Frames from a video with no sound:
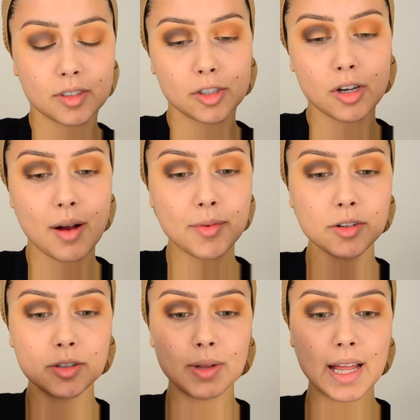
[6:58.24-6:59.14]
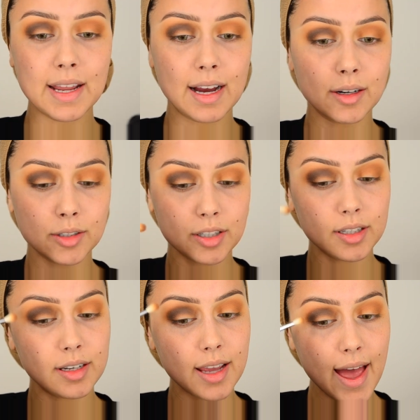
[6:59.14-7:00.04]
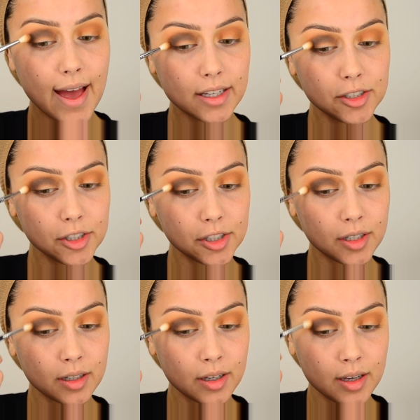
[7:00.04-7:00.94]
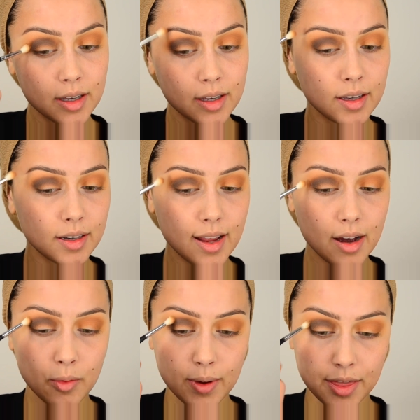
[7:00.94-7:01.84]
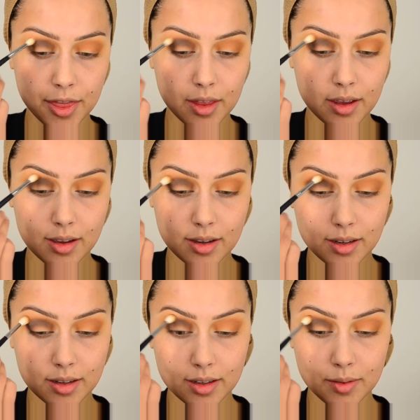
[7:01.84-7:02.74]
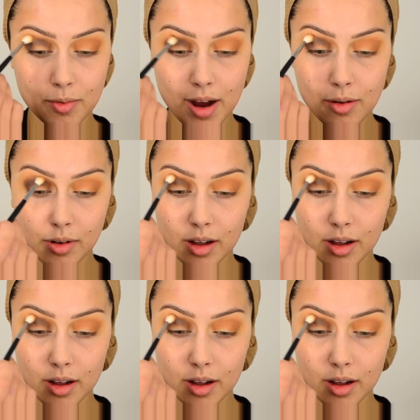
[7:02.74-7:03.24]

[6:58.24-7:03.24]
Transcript: So I'm going to blend out the edge now with the brown